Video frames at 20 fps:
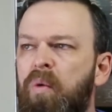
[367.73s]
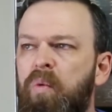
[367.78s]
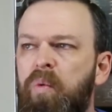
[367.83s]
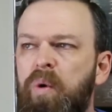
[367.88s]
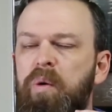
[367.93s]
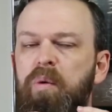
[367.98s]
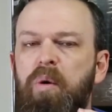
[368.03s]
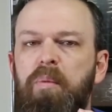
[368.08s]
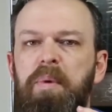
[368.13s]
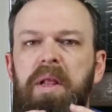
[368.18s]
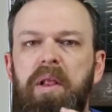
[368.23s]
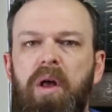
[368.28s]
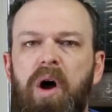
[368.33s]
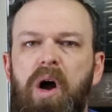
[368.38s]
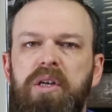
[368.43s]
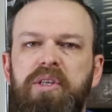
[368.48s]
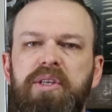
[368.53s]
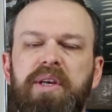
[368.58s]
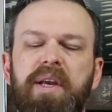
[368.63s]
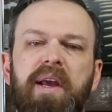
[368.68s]
We will be
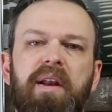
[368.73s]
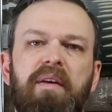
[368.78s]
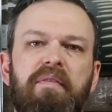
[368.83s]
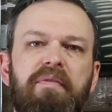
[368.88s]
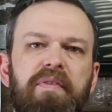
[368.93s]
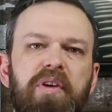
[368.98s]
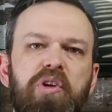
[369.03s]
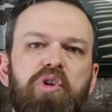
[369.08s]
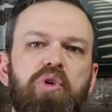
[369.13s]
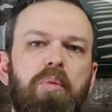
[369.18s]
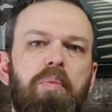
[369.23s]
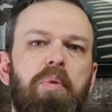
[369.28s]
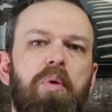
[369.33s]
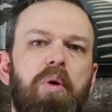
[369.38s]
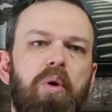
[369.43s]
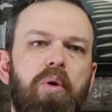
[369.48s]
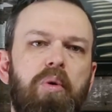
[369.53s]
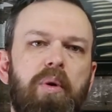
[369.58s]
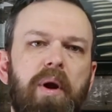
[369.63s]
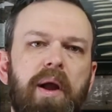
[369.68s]
launching an official
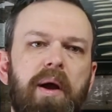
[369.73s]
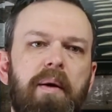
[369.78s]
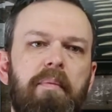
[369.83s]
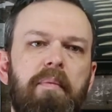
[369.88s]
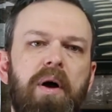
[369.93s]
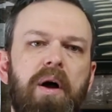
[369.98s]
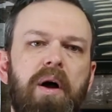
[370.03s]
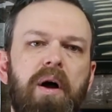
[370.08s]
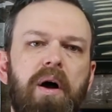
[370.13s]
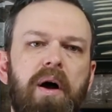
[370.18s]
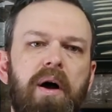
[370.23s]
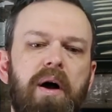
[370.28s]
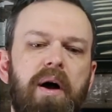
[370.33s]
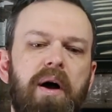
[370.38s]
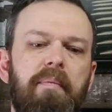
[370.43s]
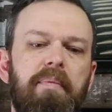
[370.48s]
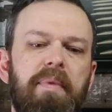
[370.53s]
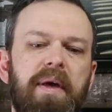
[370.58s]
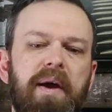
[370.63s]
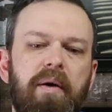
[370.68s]
program
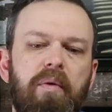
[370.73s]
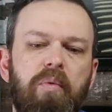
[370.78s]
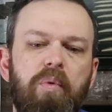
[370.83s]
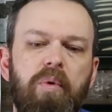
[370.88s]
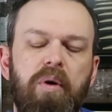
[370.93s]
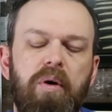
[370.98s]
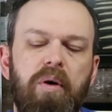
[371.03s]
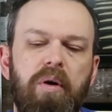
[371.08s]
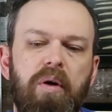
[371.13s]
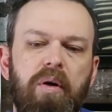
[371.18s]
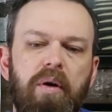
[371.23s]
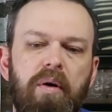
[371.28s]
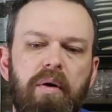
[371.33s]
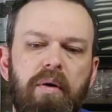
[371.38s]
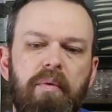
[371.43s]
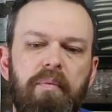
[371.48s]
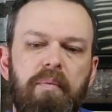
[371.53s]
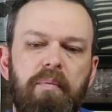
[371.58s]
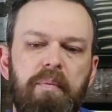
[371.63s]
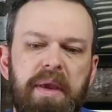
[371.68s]
that
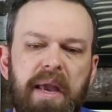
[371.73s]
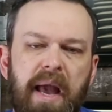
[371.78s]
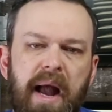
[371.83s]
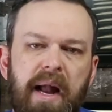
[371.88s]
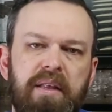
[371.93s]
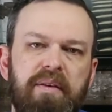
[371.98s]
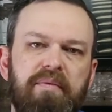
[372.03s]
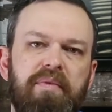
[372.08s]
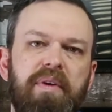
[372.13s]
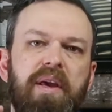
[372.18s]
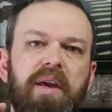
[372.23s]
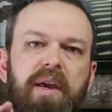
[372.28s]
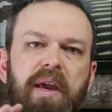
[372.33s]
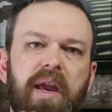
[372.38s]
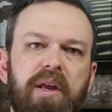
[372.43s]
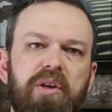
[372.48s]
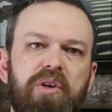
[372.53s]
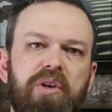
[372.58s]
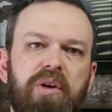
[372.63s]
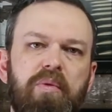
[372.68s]
will be actively
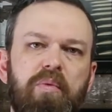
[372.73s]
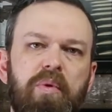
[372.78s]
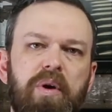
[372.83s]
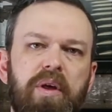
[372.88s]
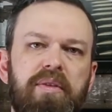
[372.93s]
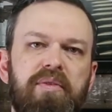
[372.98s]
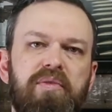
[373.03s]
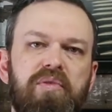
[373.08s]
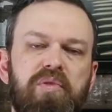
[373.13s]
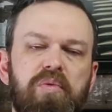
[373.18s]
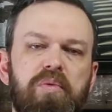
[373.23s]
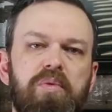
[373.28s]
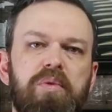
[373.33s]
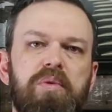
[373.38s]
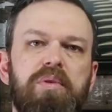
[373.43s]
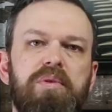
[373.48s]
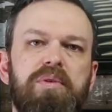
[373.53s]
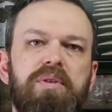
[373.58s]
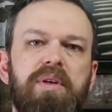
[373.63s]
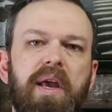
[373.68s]
engaging with
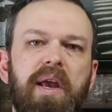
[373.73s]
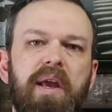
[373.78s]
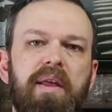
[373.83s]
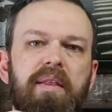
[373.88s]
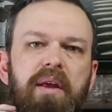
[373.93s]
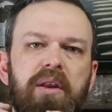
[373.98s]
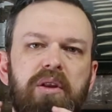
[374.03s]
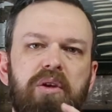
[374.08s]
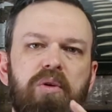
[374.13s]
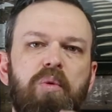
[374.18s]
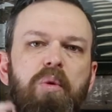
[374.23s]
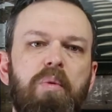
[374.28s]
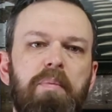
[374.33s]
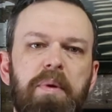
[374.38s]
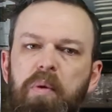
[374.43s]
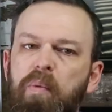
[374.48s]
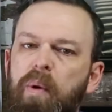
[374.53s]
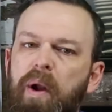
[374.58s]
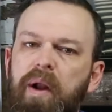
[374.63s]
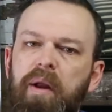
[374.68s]
schools, and then you will
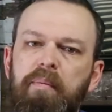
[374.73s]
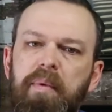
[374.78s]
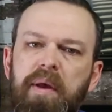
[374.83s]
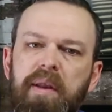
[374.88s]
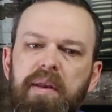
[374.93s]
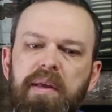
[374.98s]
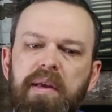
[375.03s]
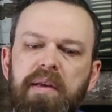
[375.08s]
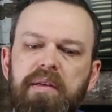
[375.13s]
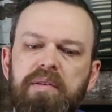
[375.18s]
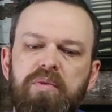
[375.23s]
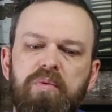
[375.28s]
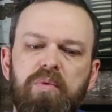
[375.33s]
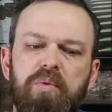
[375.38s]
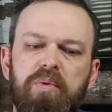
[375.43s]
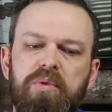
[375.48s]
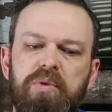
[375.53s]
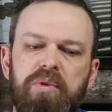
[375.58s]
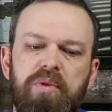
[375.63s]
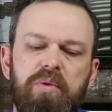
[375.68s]
be recommending
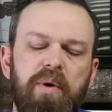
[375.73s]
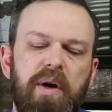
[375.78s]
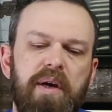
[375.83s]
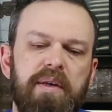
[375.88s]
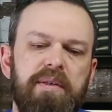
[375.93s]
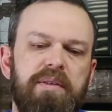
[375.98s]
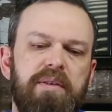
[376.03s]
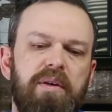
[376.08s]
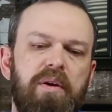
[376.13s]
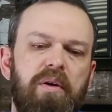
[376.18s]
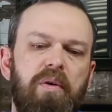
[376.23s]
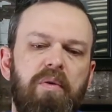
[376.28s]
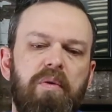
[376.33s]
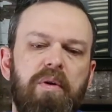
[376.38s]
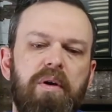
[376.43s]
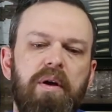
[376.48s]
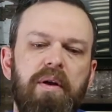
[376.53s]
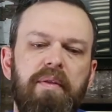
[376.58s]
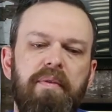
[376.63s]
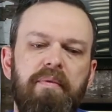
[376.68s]
schools to us.
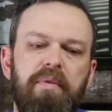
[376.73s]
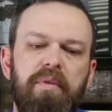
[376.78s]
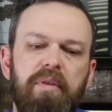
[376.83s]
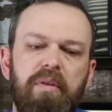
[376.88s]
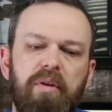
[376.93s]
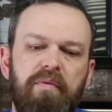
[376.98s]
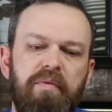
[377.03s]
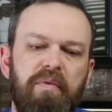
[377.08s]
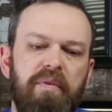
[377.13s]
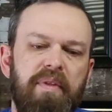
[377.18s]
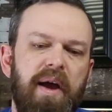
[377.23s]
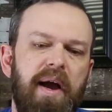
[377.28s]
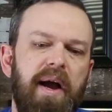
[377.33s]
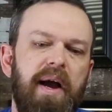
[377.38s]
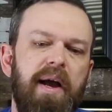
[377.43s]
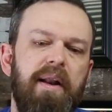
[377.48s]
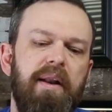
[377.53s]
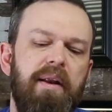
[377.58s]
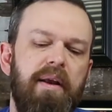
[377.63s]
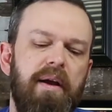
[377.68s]
So look for
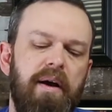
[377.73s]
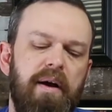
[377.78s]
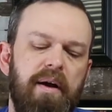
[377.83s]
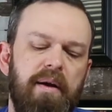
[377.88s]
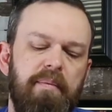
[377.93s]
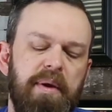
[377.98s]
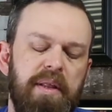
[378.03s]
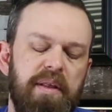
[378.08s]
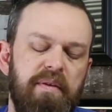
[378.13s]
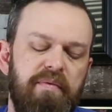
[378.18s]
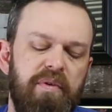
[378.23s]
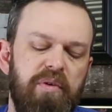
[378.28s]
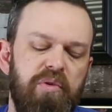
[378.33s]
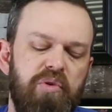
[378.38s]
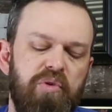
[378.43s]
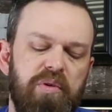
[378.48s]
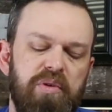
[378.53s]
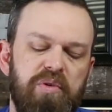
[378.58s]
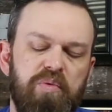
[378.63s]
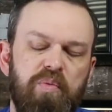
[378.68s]
that in the
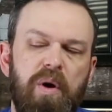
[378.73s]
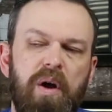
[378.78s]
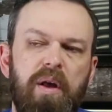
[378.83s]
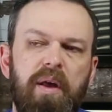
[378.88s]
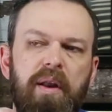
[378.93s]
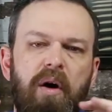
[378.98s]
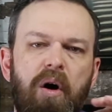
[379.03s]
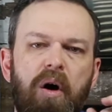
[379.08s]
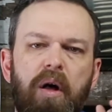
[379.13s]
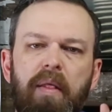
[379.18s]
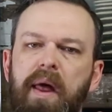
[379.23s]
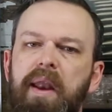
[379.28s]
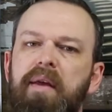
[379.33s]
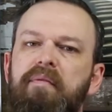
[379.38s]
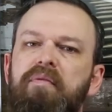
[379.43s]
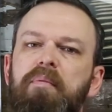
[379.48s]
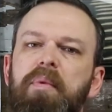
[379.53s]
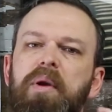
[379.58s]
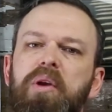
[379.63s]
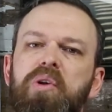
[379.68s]
future as well. And all that
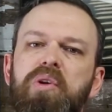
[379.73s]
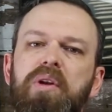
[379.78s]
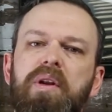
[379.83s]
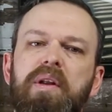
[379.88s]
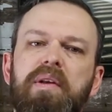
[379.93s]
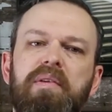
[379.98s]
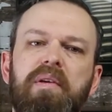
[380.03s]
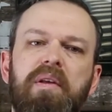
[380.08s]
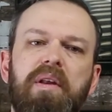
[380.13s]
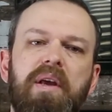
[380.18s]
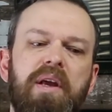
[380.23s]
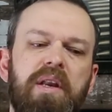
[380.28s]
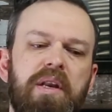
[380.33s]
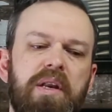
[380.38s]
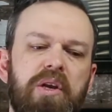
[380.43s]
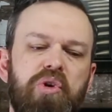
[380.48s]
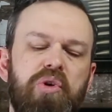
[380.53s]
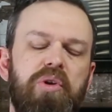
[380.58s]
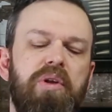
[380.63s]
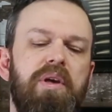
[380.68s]
information is going to
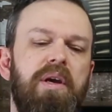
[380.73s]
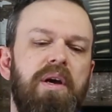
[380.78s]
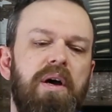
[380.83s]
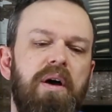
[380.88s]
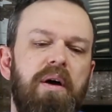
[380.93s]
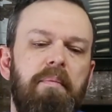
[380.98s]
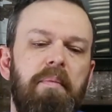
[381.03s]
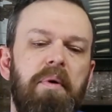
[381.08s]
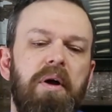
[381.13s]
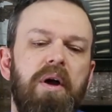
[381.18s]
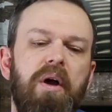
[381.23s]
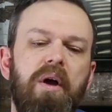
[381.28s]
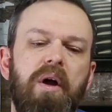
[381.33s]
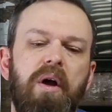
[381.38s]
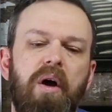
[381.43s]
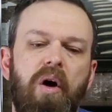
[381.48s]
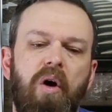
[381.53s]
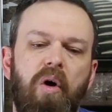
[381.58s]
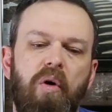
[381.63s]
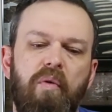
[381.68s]
initially come
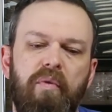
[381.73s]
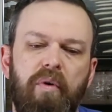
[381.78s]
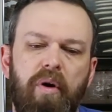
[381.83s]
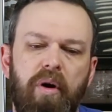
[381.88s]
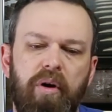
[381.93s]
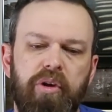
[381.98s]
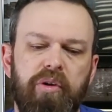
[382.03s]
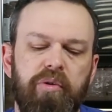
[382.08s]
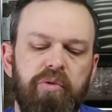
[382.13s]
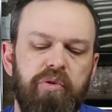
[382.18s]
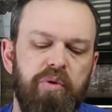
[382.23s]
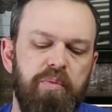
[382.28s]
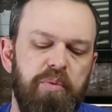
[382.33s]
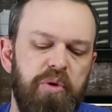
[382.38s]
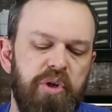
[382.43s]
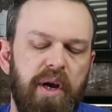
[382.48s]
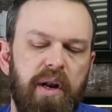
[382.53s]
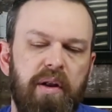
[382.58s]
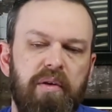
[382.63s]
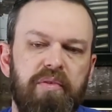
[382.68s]
over our YouTube
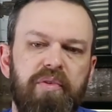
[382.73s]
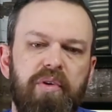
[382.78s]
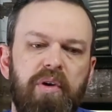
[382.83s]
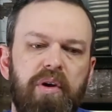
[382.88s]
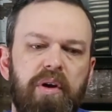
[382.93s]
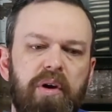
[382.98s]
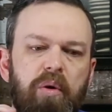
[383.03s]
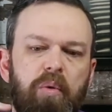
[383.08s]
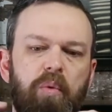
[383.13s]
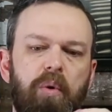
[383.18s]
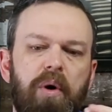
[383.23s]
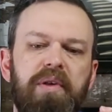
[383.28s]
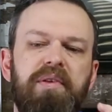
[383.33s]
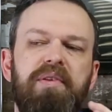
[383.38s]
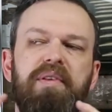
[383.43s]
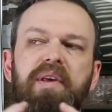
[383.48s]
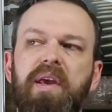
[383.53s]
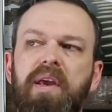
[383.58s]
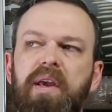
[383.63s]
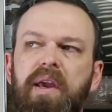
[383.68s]
channel. So you're going to want to
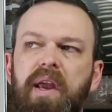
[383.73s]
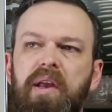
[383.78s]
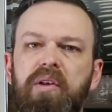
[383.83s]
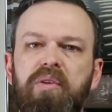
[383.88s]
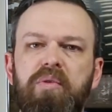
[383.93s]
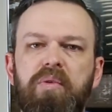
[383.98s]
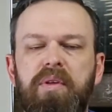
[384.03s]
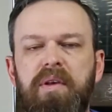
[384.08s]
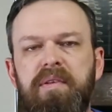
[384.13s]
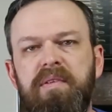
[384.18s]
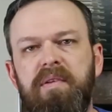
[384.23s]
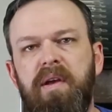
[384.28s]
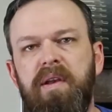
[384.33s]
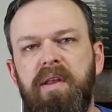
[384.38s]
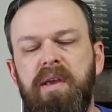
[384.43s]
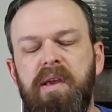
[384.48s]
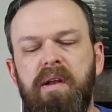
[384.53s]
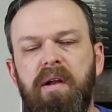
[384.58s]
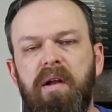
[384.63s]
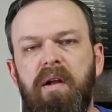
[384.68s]
stay engaged with us on
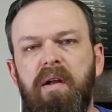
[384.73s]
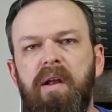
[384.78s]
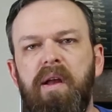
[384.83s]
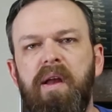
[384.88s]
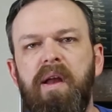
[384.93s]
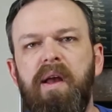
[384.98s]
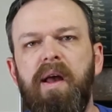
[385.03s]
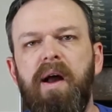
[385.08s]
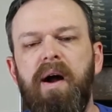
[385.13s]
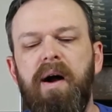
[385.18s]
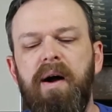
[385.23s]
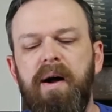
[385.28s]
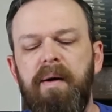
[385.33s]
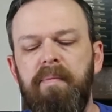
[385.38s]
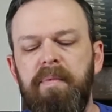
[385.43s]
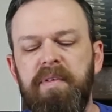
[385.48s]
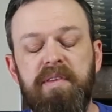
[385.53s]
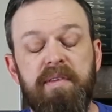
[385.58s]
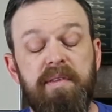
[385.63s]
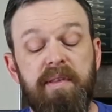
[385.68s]
here.
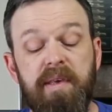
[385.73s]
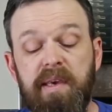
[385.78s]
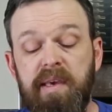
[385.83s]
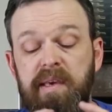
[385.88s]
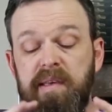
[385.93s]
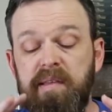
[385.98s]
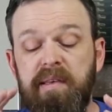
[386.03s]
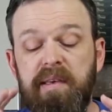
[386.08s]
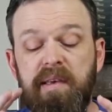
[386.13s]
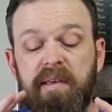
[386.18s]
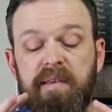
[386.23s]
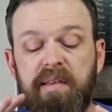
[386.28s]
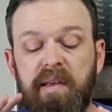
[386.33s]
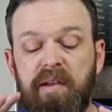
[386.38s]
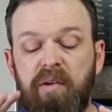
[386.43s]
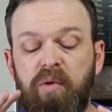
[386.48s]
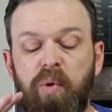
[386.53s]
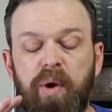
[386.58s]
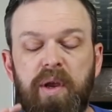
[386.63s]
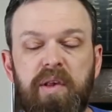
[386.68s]
This is the easiest
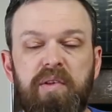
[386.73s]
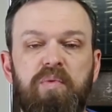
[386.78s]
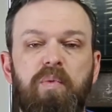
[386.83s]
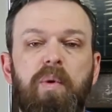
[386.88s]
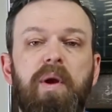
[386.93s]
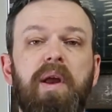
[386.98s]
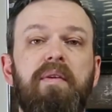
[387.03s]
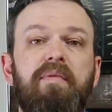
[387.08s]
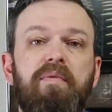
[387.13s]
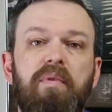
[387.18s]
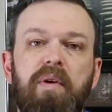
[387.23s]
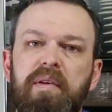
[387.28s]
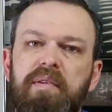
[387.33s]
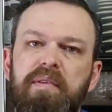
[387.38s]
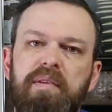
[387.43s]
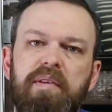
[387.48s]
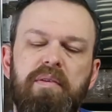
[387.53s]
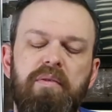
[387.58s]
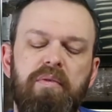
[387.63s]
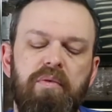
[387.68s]
and quickest way for
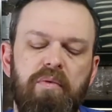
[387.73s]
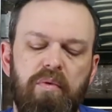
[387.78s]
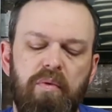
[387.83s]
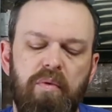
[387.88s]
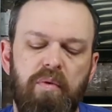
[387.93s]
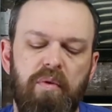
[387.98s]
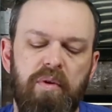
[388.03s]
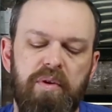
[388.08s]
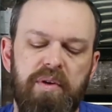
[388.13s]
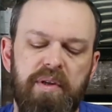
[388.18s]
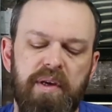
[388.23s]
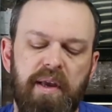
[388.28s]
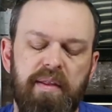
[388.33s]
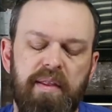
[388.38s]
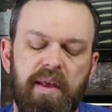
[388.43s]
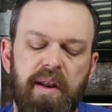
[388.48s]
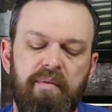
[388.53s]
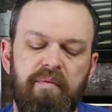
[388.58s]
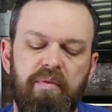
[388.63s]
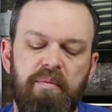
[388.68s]
us to
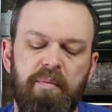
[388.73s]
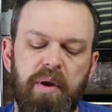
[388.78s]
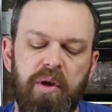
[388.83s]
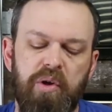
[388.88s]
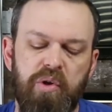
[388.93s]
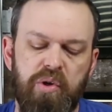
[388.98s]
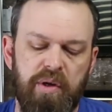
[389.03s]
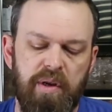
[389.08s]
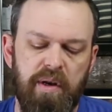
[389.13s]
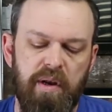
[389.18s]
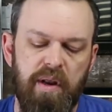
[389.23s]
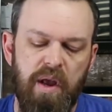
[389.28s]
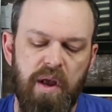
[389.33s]
get that information.